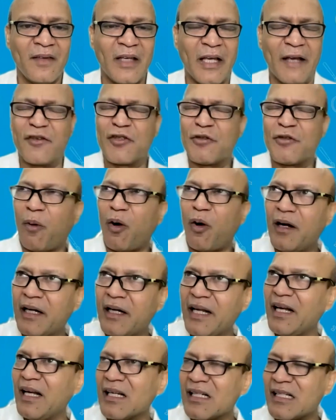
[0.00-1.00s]
If
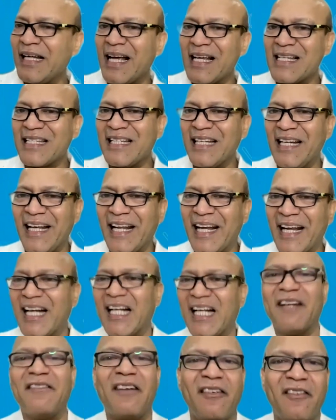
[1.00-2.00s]
spontaneously I see
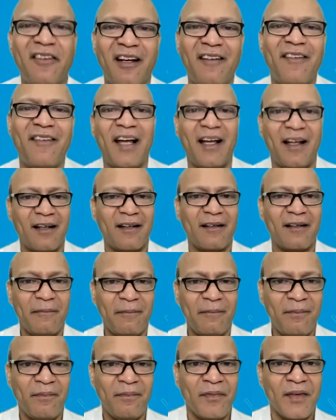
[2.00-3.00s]
negative everywhere,
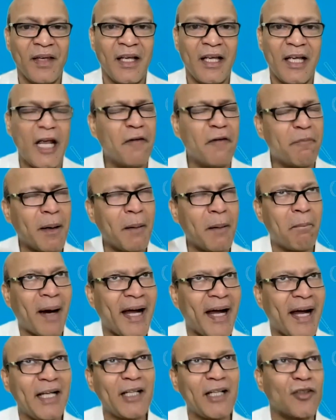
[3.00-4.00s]
if my
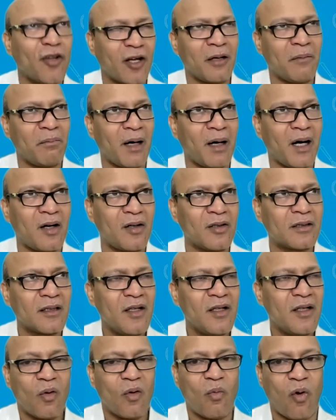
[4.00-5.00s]
mind is all
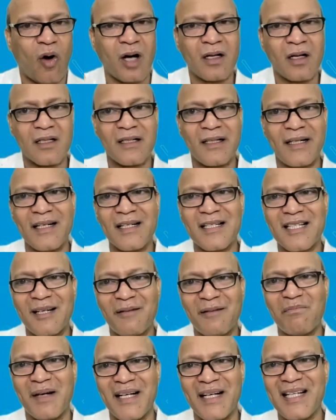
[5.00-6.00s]
about what did
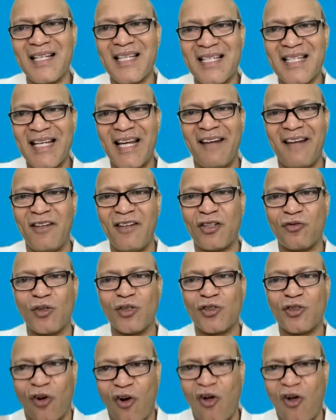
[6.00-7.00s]
somebody say which
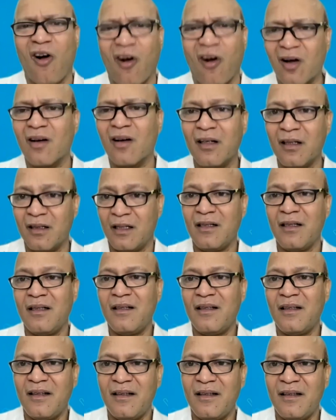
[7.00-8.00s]
was wrong,
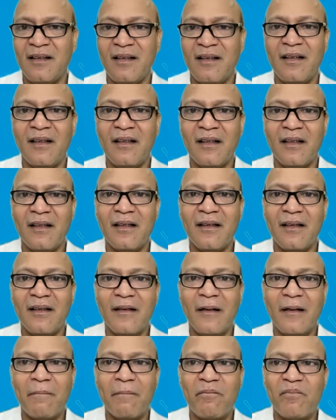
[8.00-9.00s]

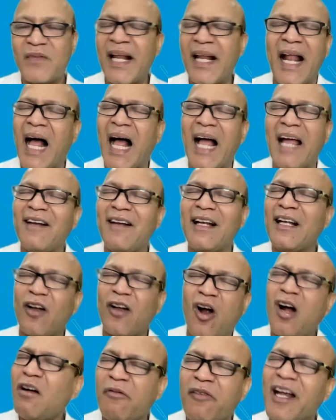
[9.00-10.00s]
then I will
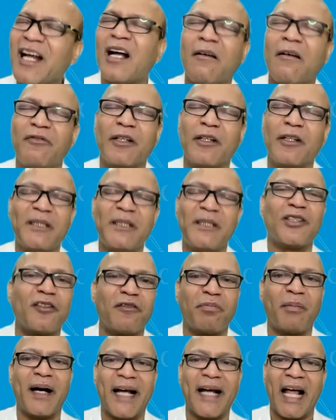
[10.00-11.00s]
not wake up with peace
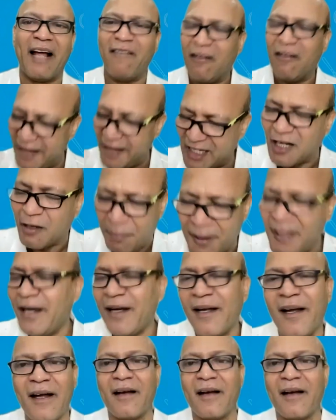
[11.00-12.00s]
of mind. I will wake up
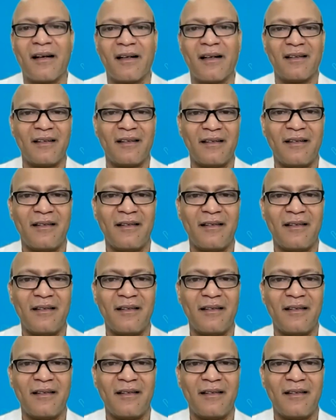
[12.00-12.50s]
irritated.